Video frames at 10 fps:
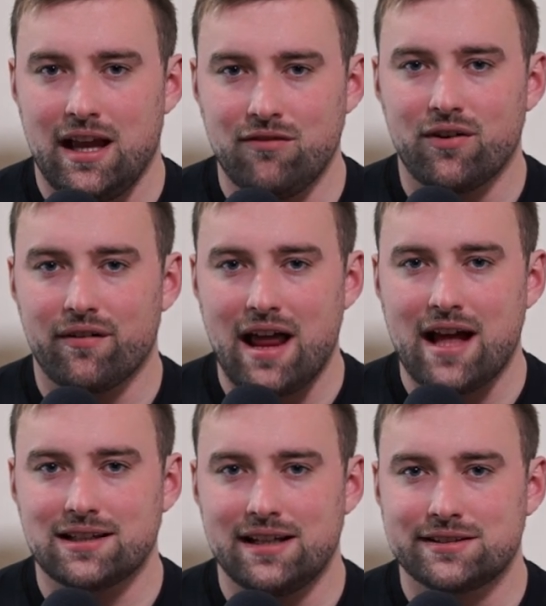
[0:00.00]
If you're an
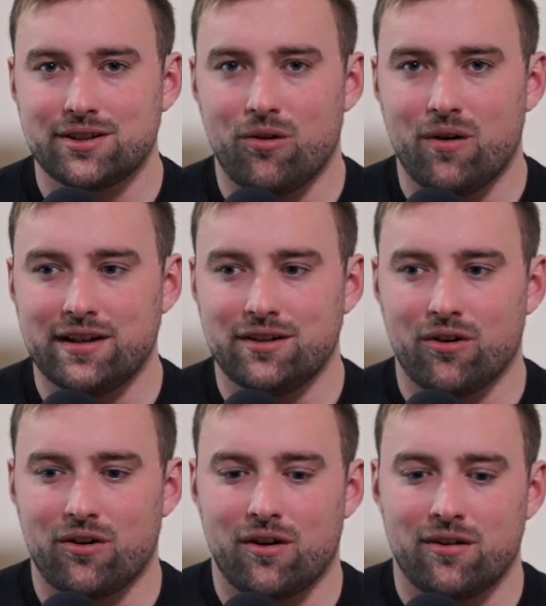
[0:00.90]
athlete, so, and
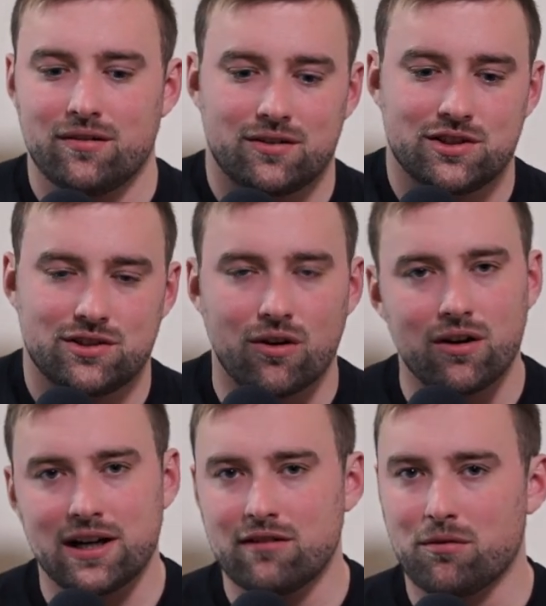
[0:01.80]
you're
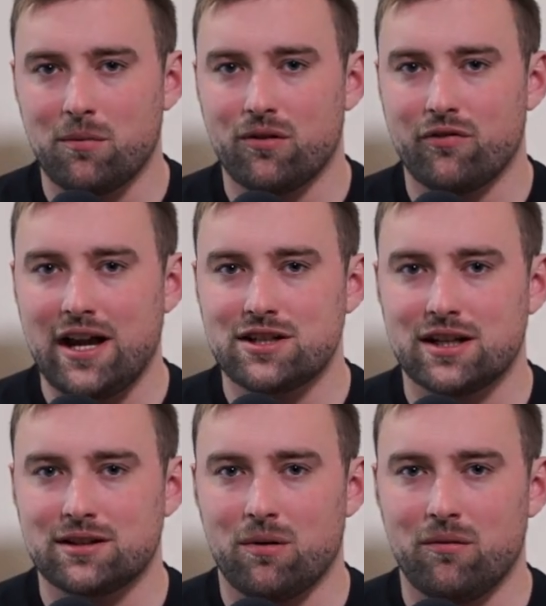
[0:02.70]
struggling for motivation
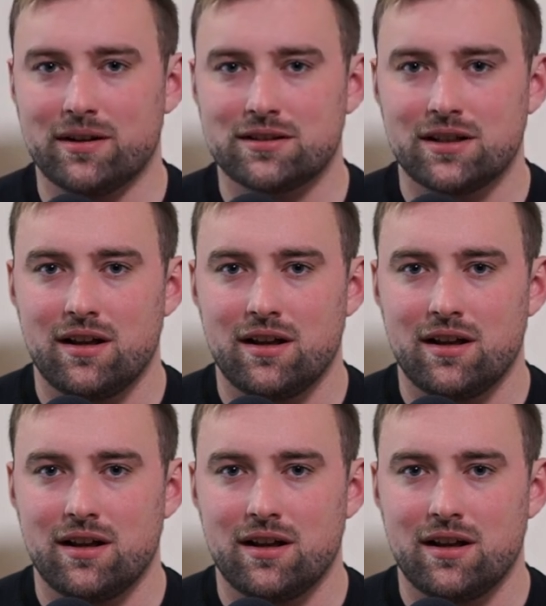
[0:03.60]
at the moment,